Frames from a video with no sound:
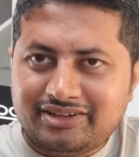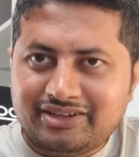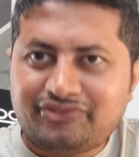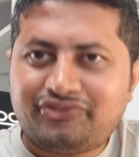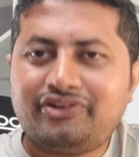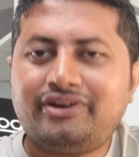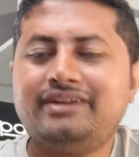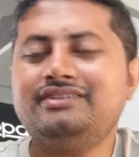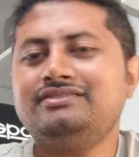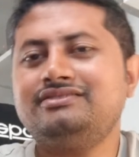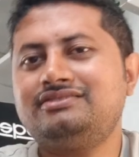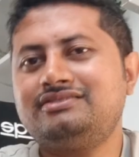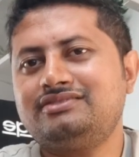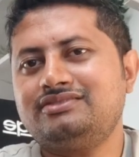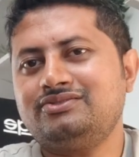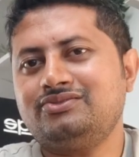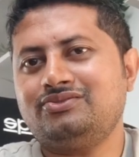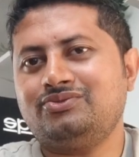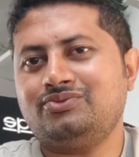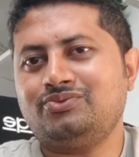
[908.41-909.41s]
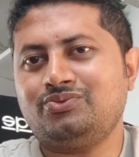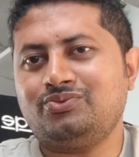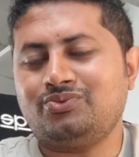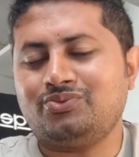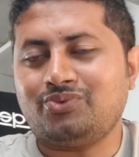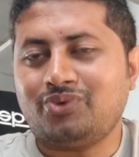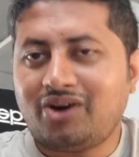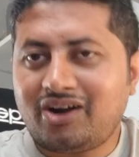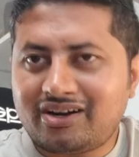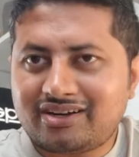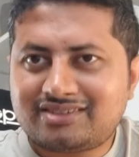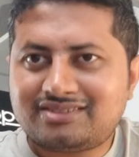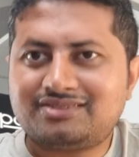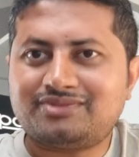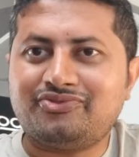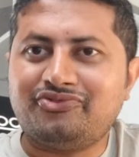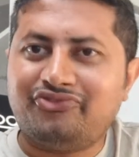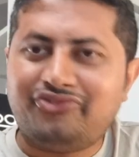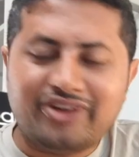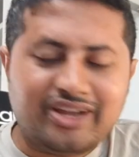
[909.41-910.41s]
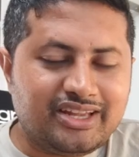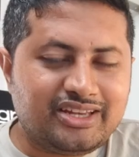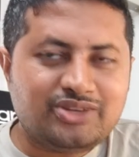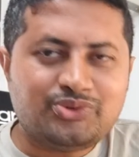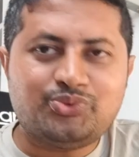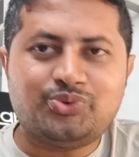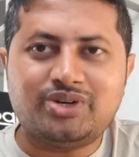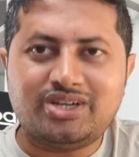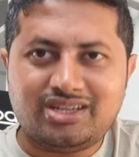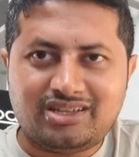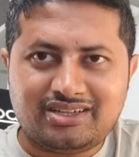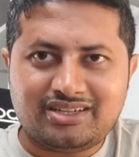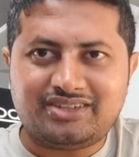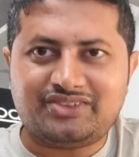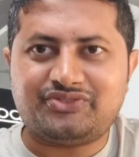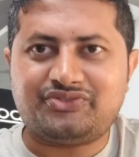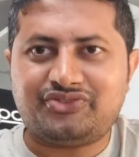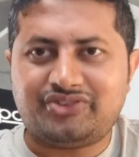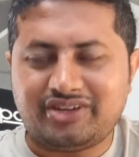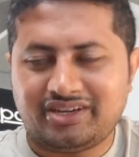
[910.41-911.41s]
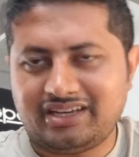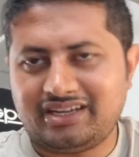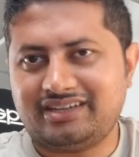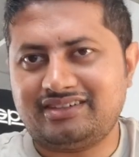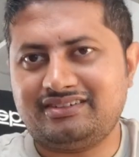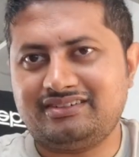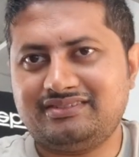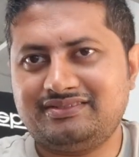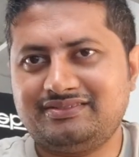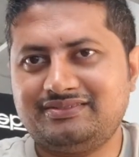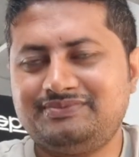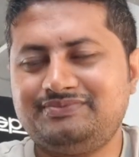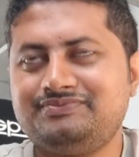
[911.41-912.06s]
reference works very well in finland